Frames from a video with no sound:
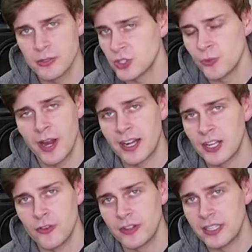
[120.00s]
directly
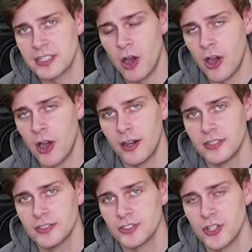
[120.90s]
on the guitar
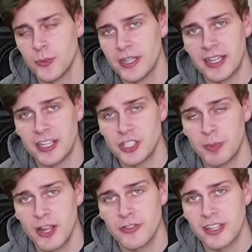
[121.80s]
so that we can actually
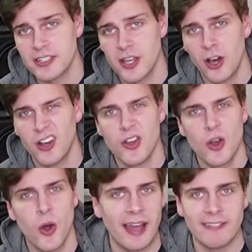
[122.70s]
play on the guitar,
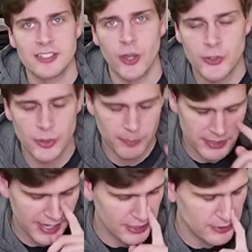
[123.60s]
not having to go to a
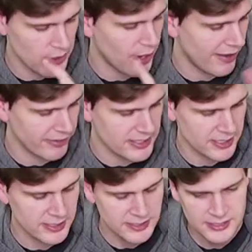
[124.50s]
piano, not having
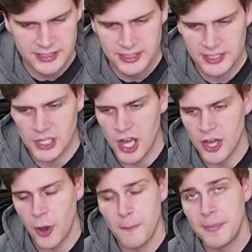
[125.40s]
to learn
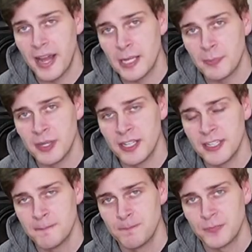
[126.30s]
on
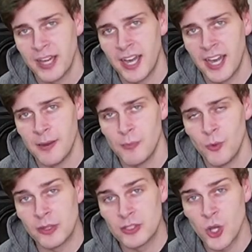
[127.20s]
paper, or
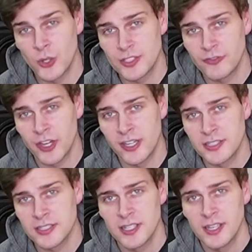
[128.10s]
with dots
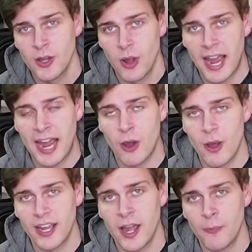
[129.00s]
first. How
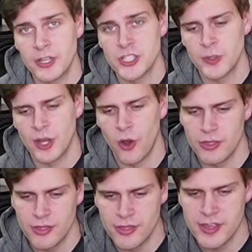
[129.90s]
can we do it
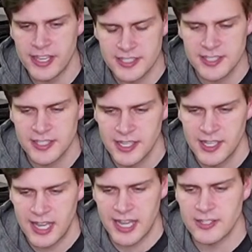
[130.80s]
on this
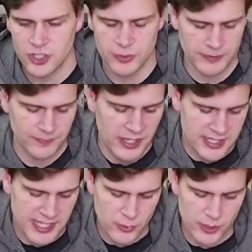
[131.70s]
instrument?
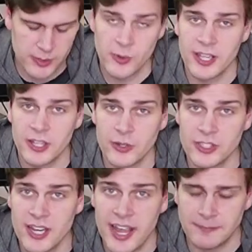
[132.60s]
So that's what we're going to be working on
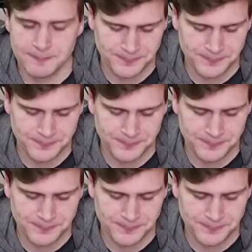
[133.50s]
today.